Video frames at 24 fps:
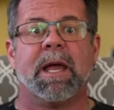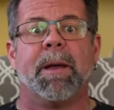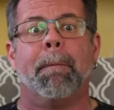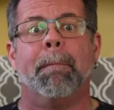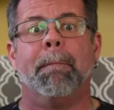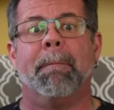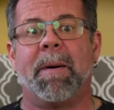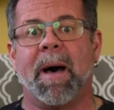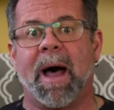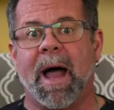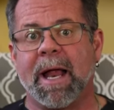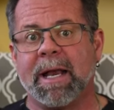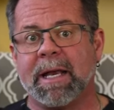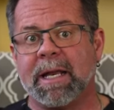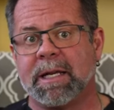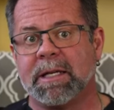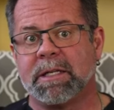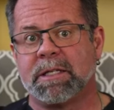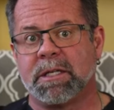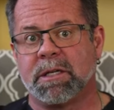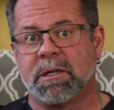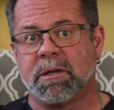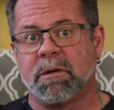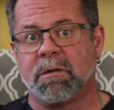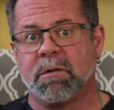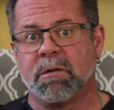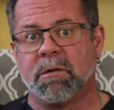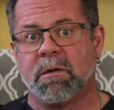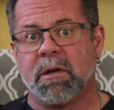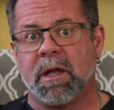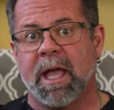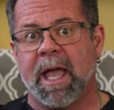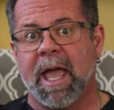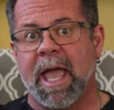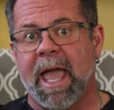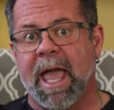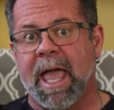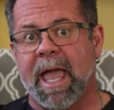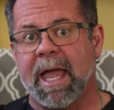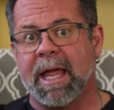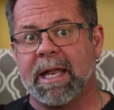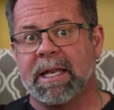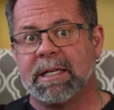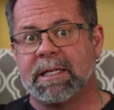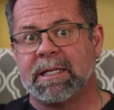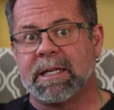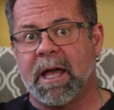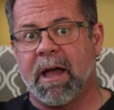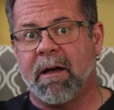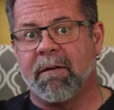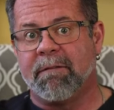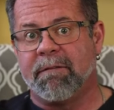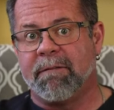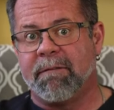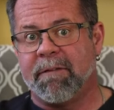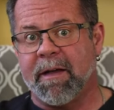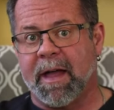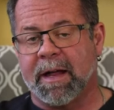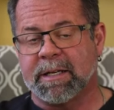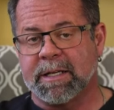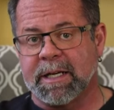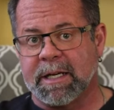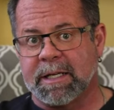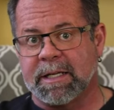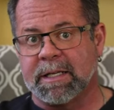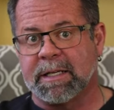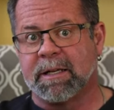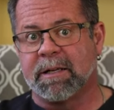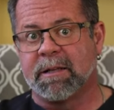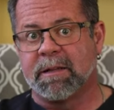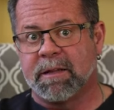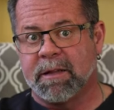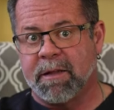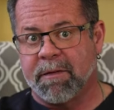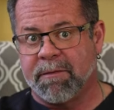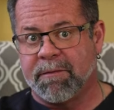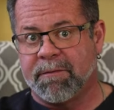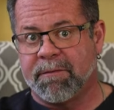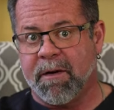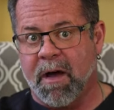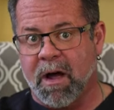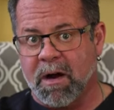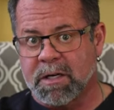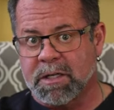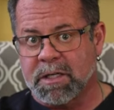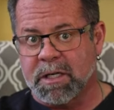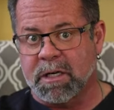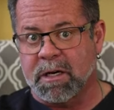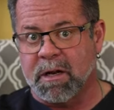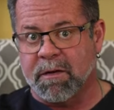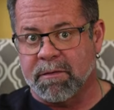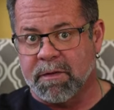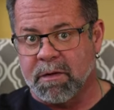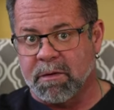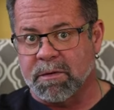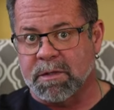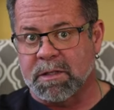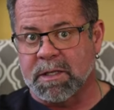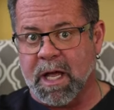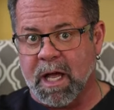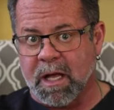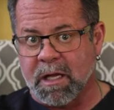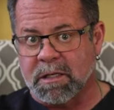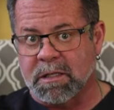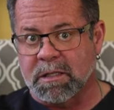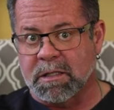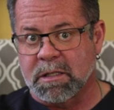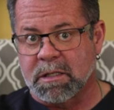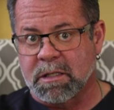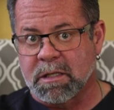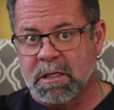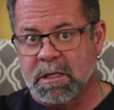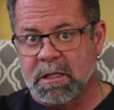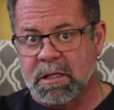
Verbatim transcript: binding to and affecting the function of those cells.